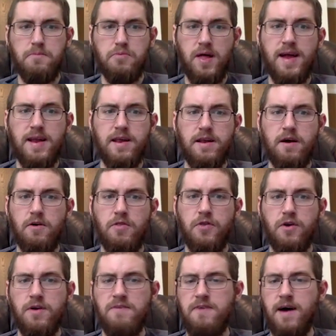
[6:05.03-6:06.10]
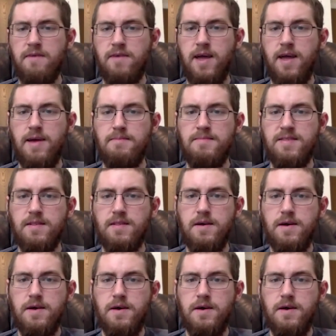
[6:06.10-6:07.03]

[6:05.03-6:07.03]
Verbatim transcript: Played in all 35 games,